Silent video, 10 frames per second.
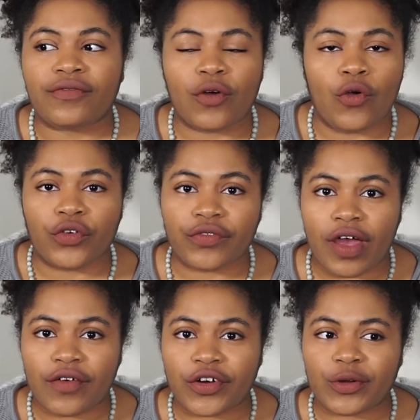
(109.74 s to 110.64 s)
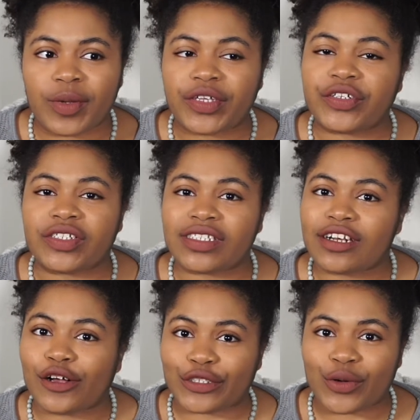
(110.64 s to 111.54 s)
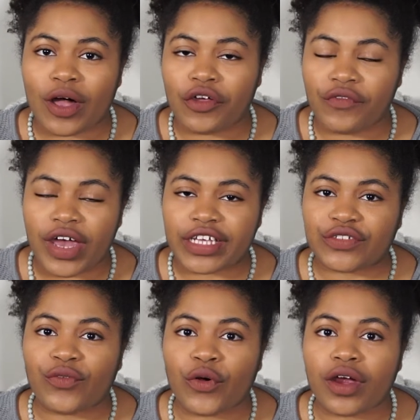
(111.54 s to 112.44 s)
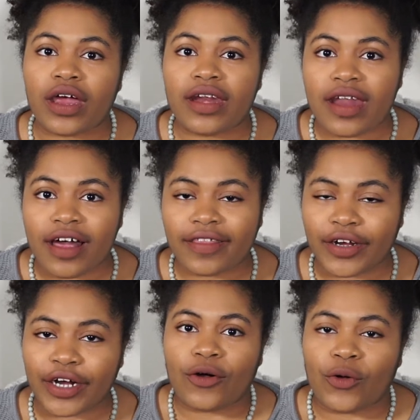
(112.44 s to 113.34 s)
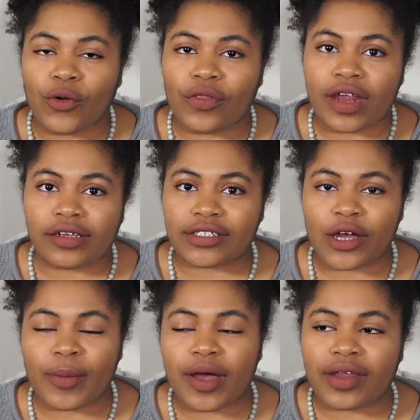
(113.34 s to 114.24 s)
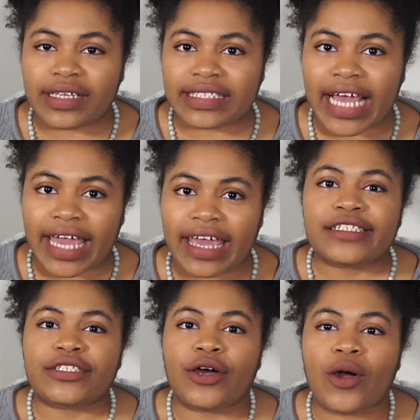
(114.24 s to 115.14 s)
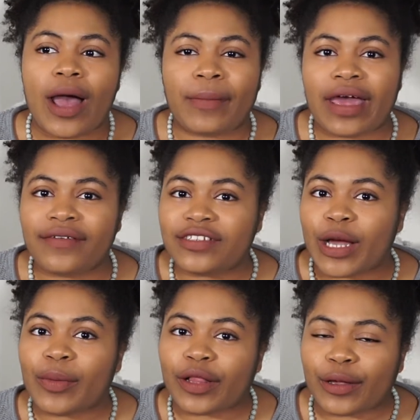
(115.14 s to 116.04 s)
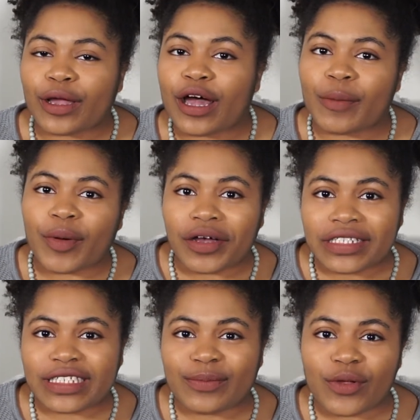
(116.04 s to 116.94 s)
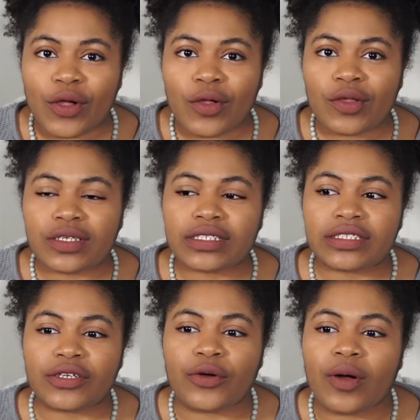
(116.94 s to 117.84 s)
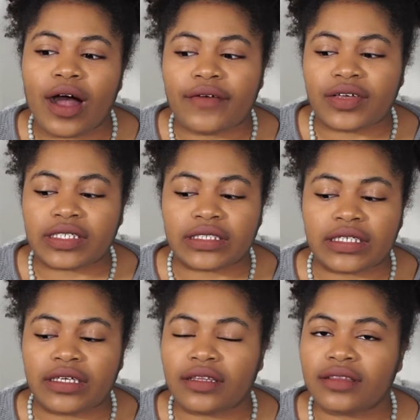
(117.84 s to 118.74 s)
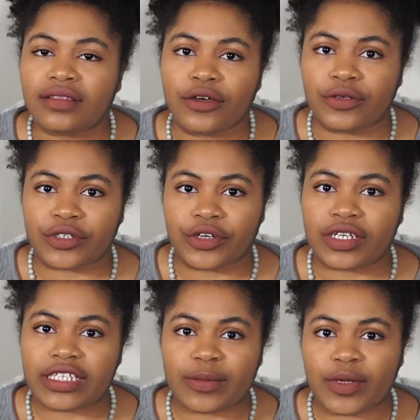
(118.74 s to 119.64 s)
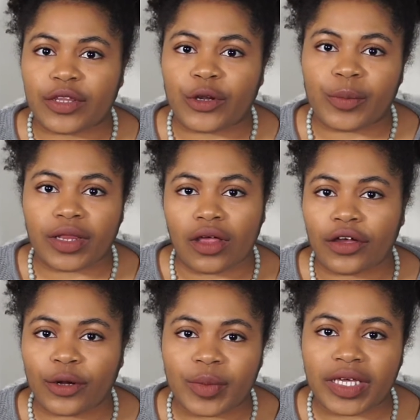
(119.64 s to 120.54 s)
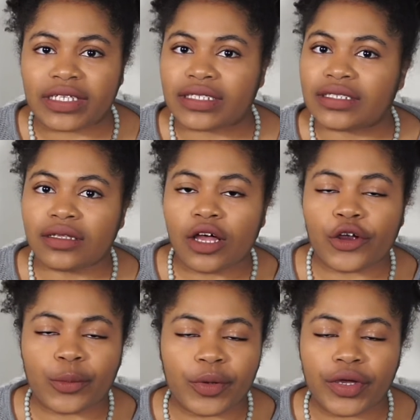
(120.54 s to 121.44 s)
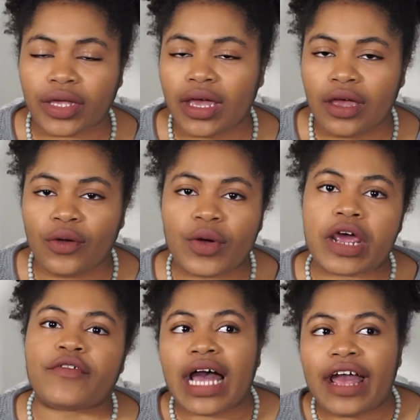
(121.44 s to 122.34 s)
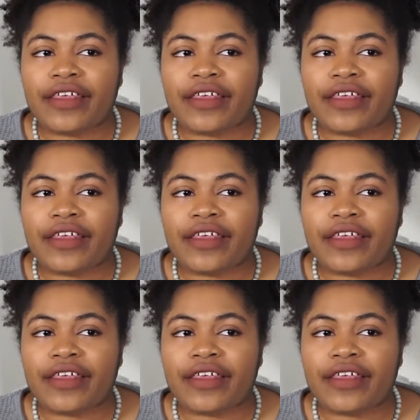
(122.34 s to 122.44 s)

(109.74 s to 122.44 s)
over 500 pages and also qualifies for another goal that I'll talk about in a second. So I'm kind of doubling up on some goals, so obviously those are going to take me a little bit longer because it's a longer book. Whatever. I